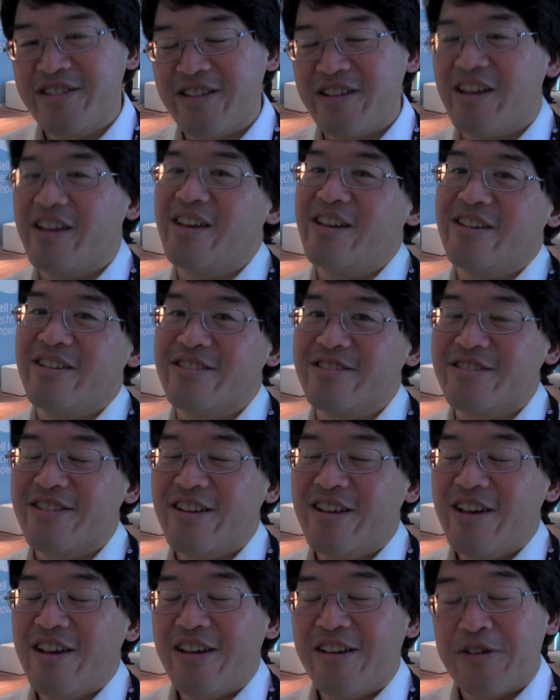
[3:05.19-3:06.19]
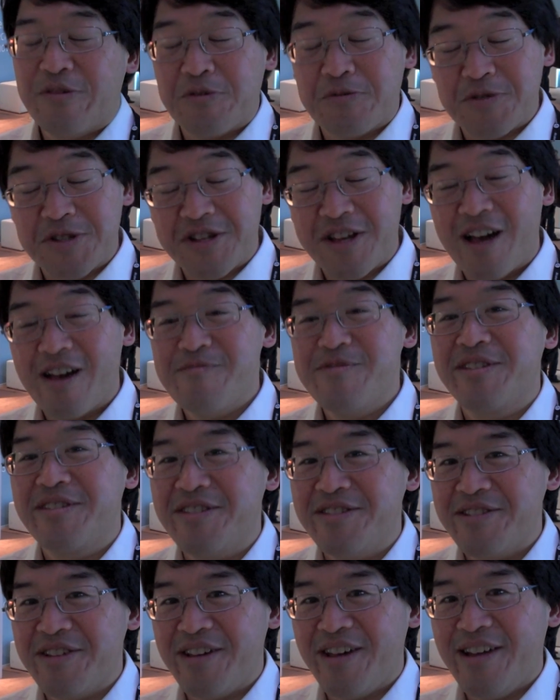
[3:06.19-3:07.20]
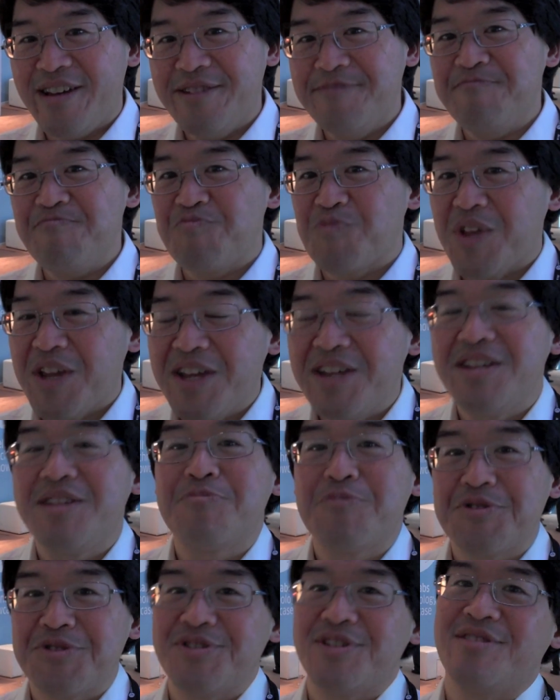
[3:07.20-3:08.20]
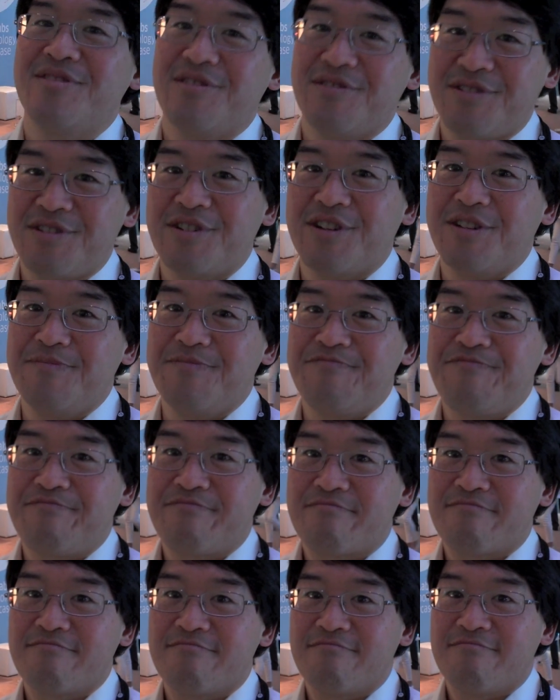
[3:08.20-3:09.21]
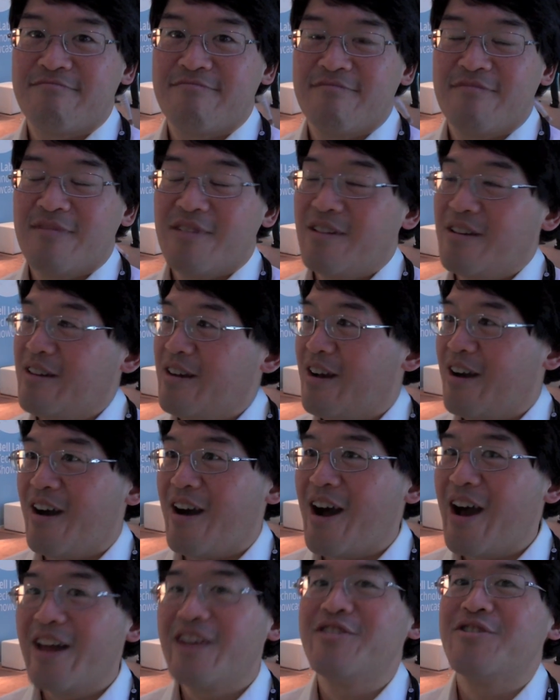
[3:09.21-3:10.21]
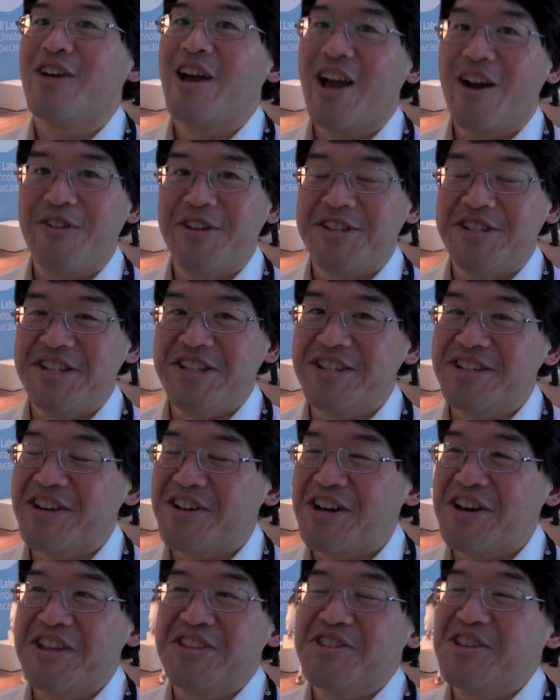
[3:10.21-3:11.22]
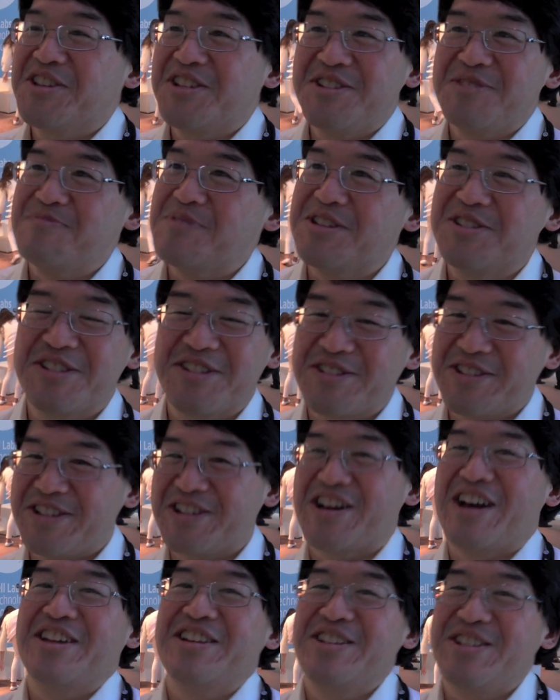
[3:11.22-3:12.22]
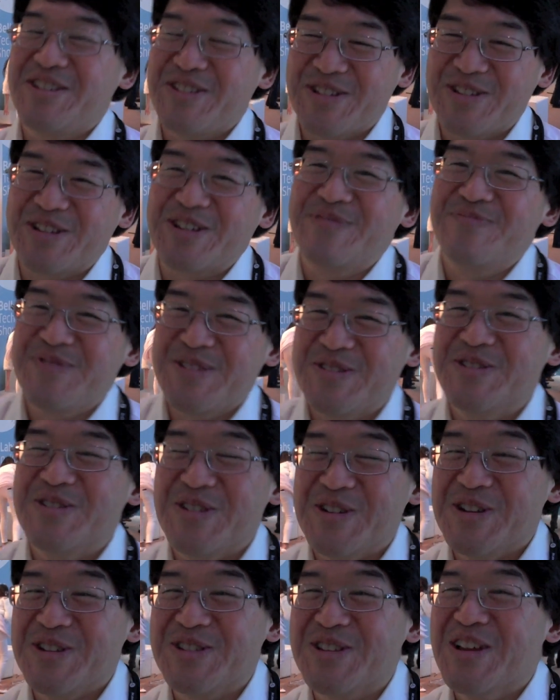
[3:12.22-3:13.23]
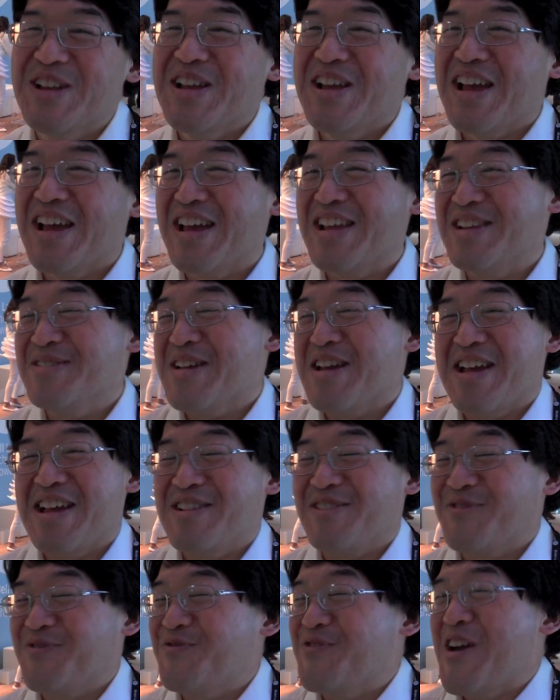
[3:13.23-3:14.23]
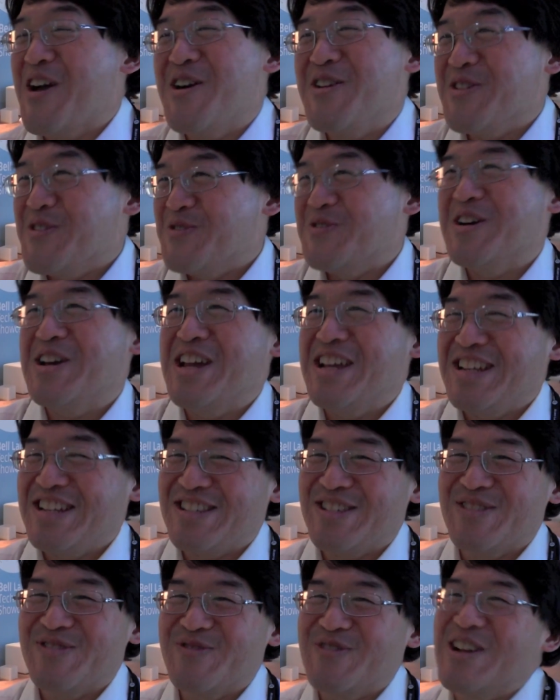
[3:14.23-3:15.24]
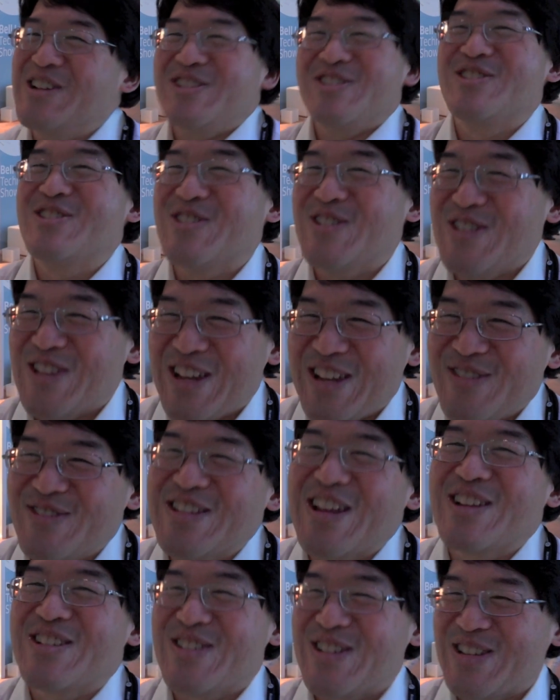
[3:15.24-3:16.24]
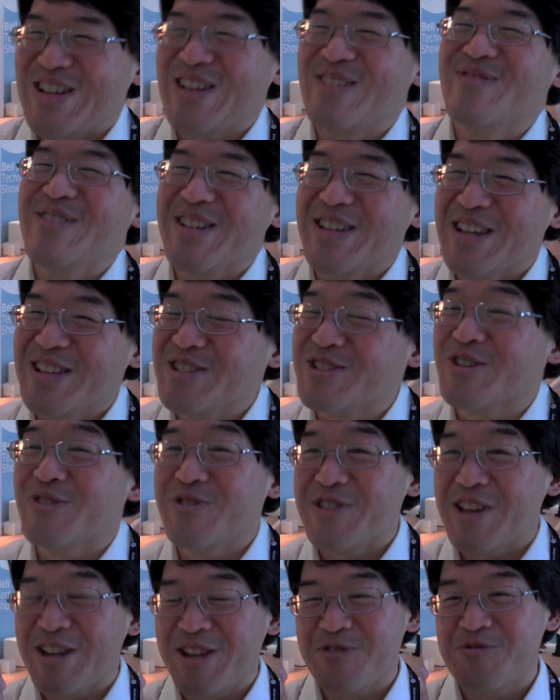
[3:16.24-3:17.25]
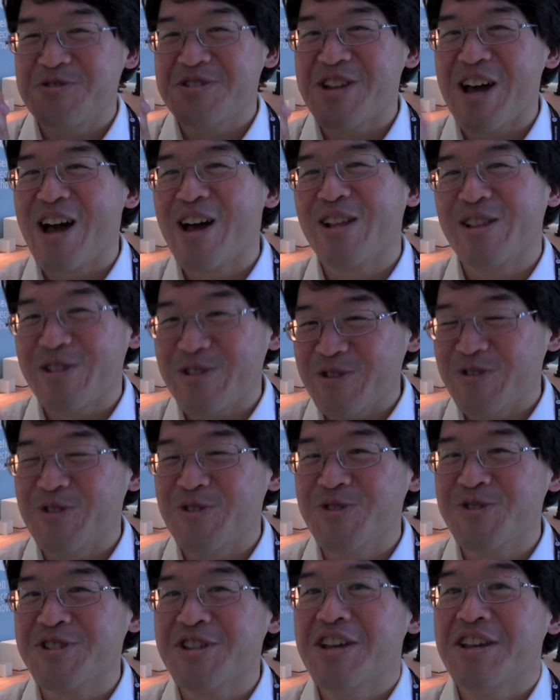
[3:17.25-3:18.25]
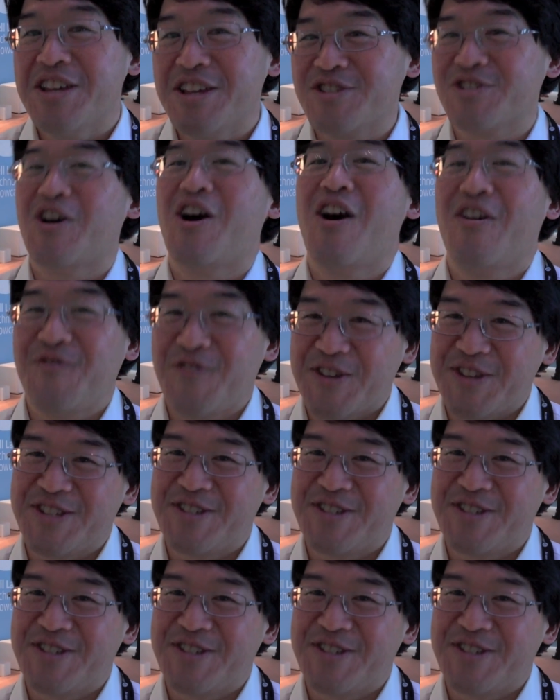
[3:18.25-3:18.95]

days was coming in 80% of the time. I don't know how he did it. I think he basically got into the computers and, and found a way to register that he was actually coming in so that he would not lose his office.